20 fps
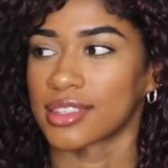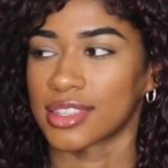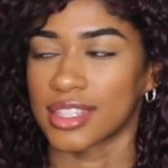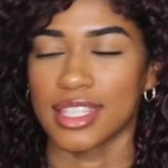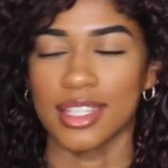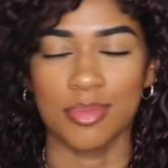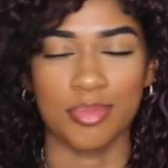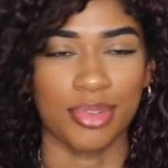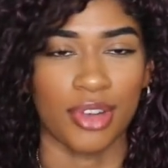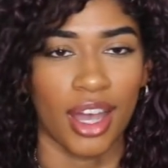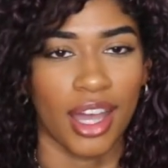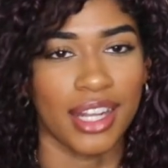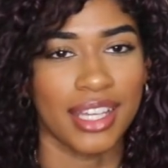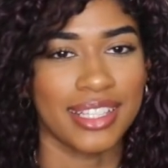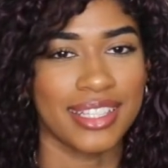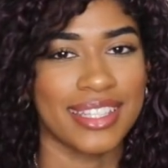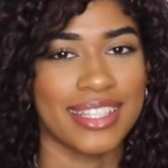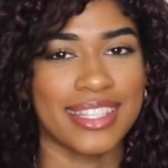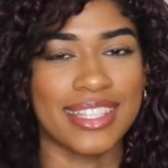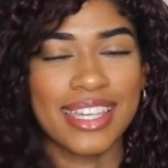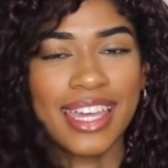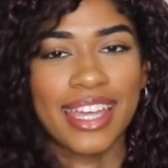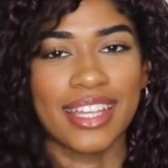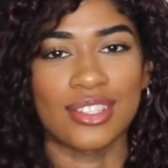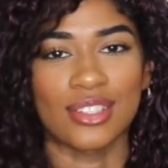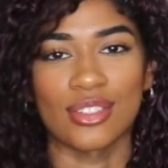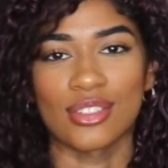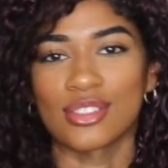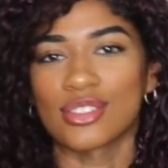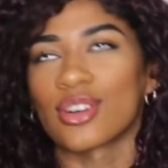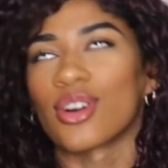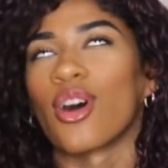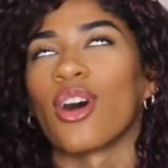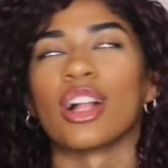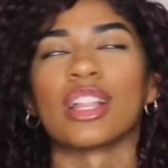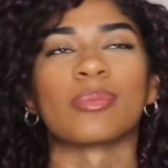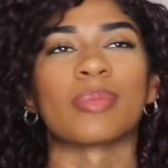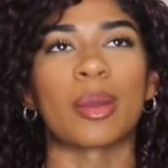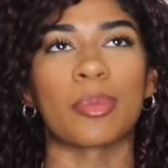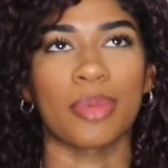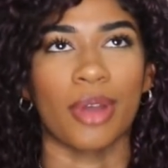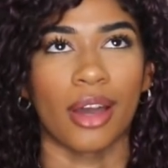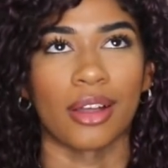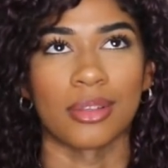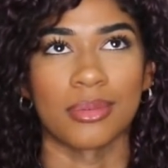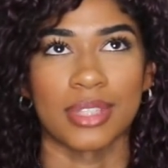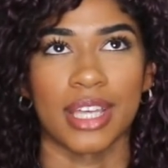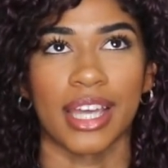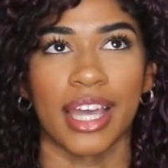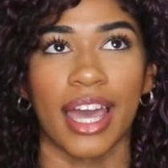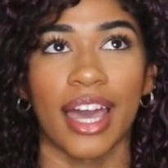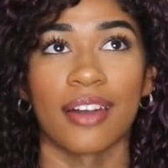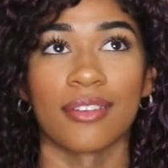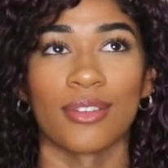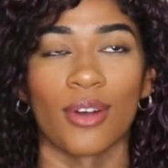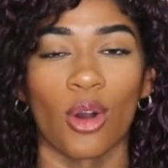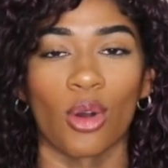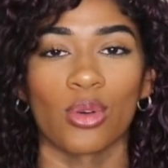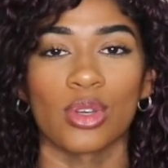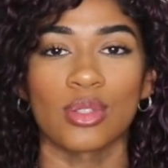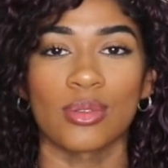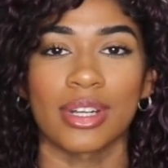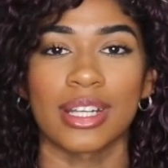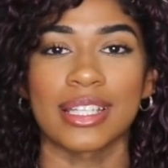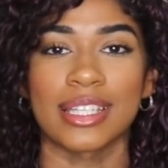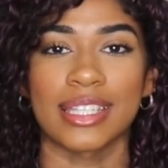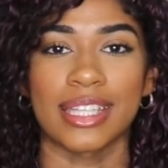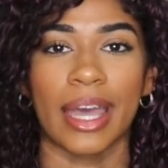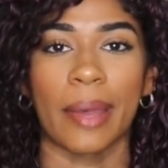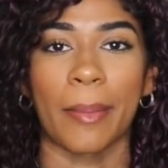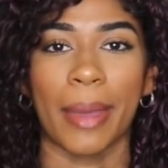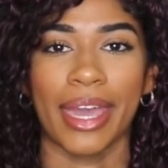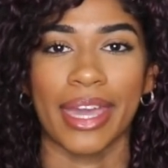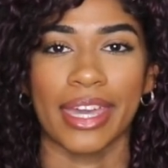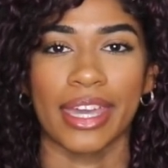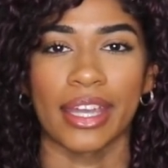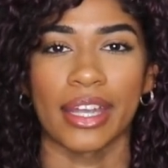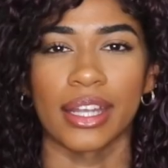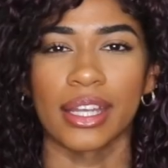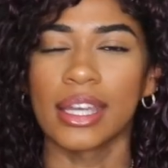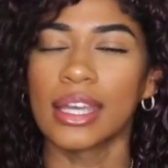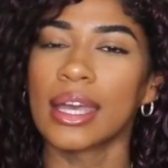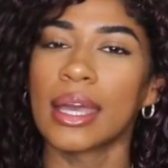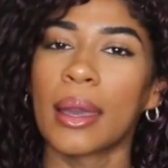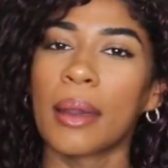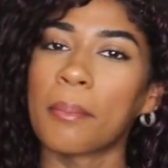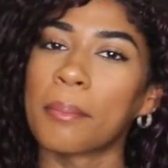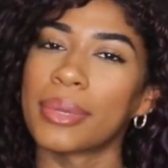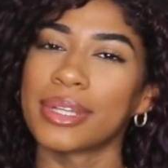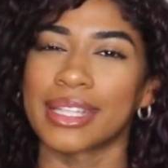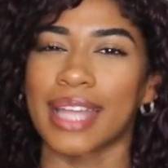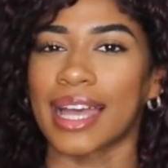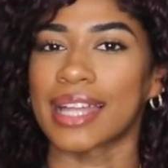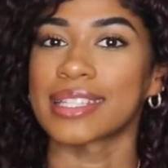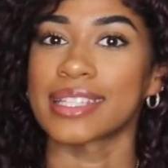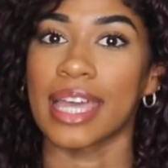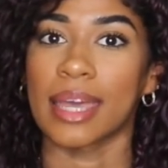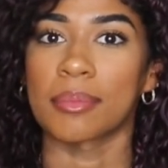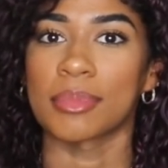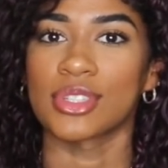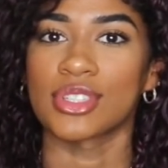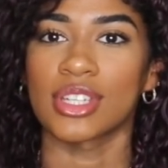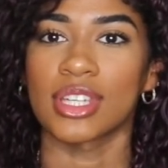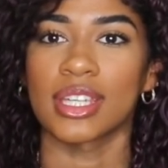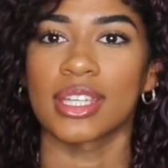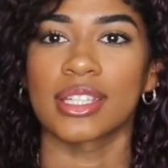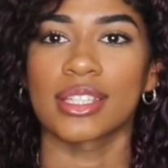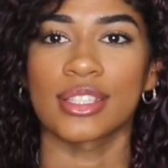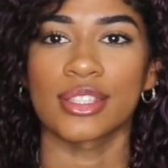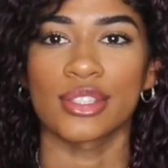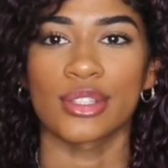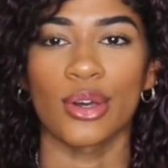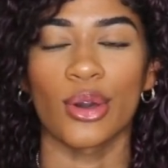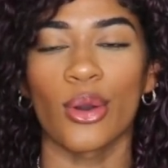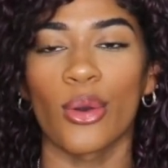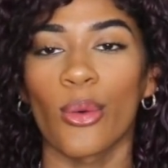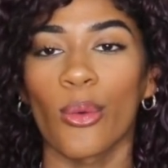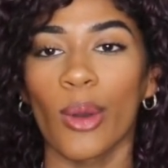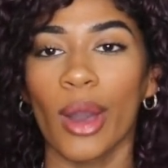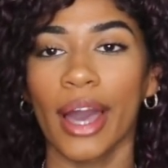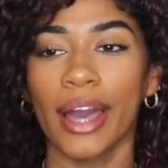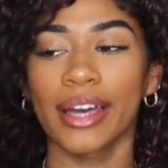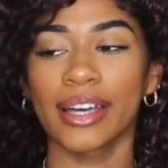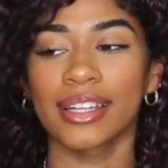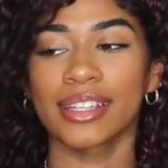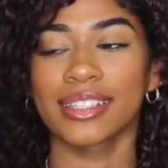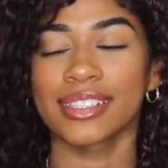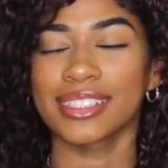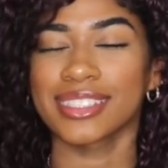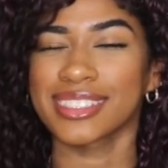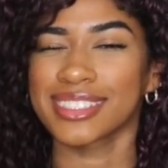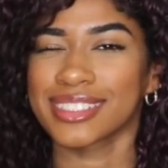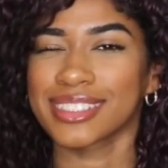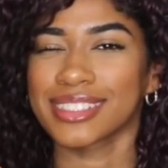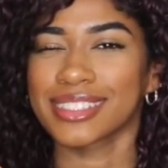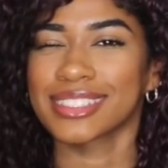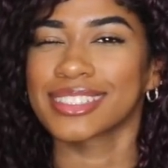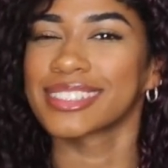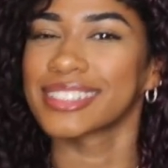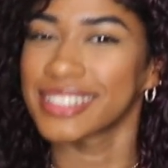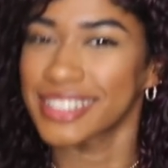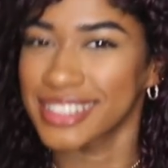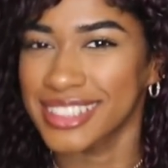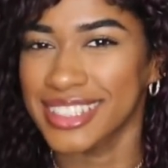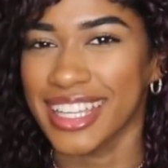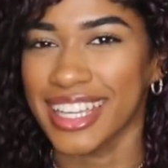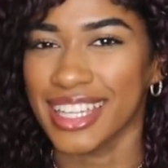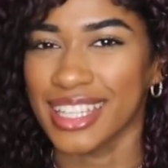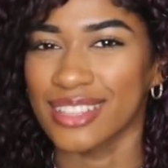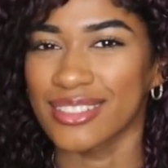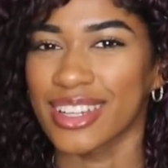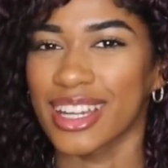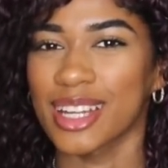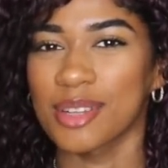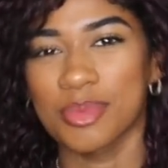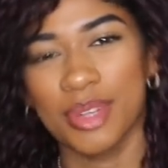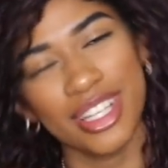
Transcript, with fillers: this product is the answer to all of my problems. Like I have always wanted to dye my hair but not damage it. So thank you very